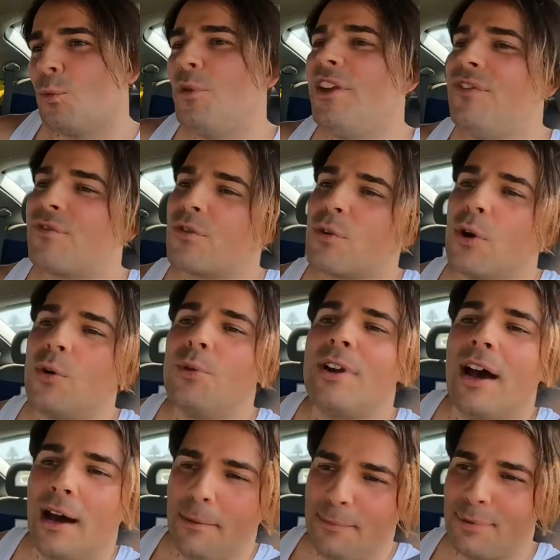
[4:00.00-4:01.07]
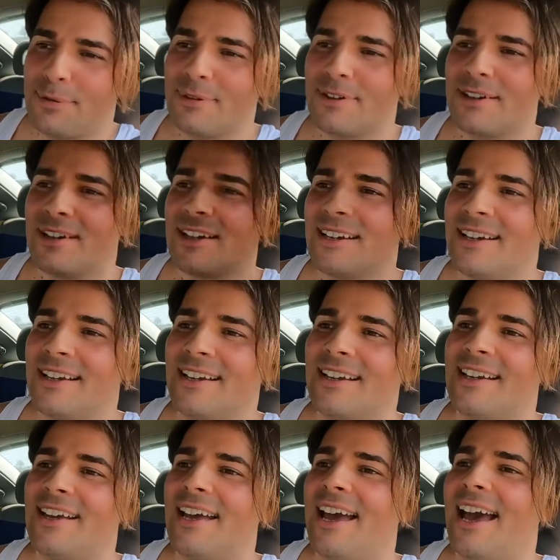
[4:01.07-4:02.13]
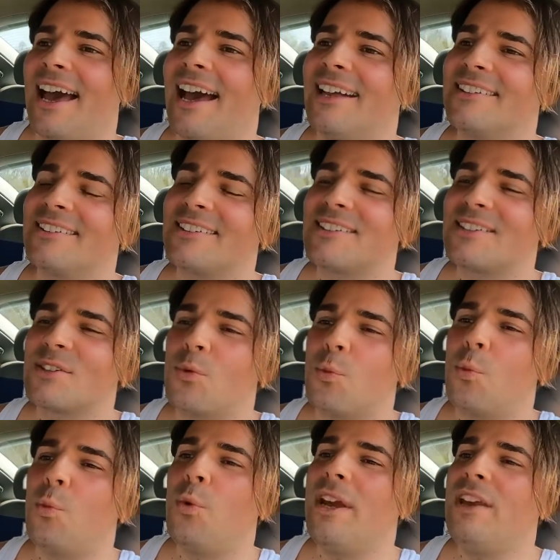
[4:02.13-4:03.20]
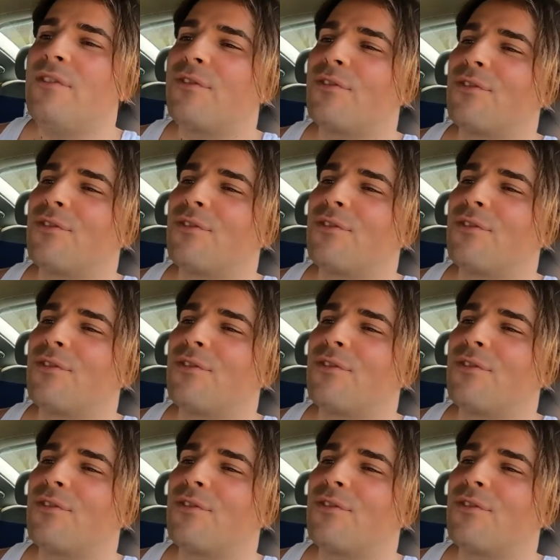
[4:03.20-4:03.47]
We've grown up and we've